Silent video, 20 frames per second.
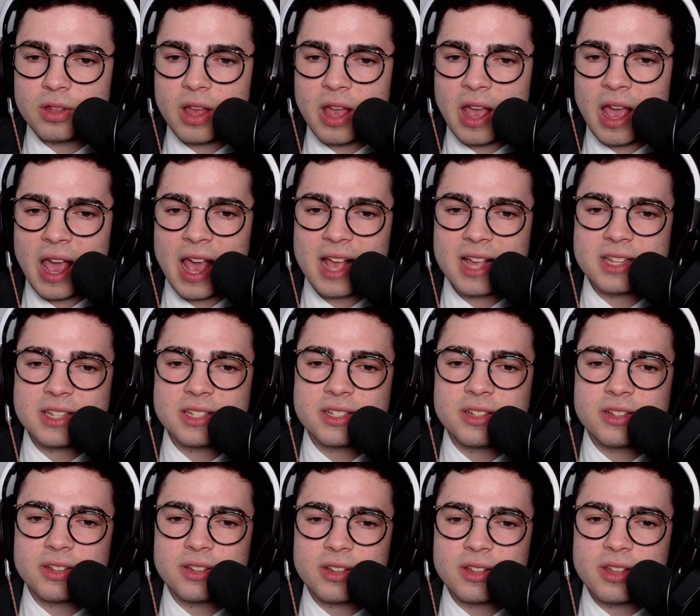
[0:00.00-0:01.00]

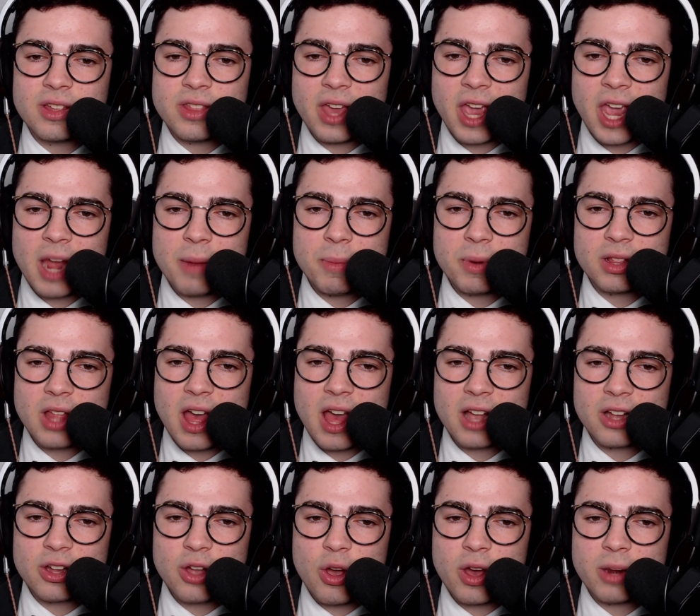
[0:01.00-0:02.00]
Has the
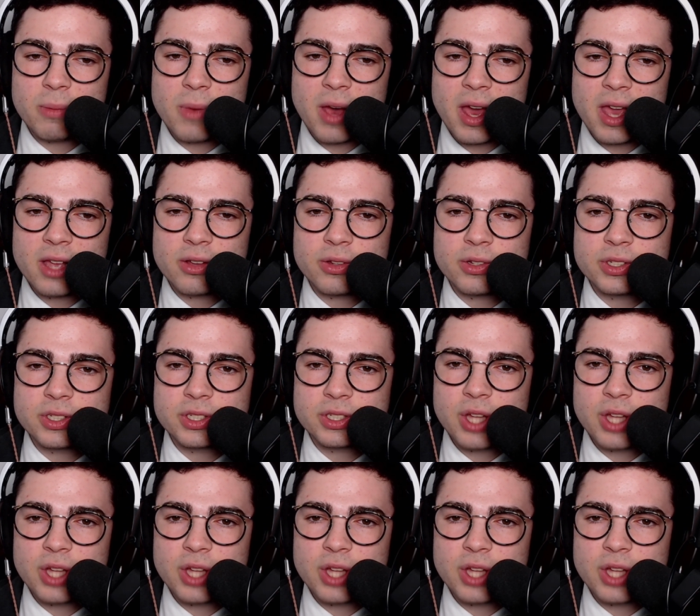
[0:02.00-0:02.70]
hammerlock on Michaels,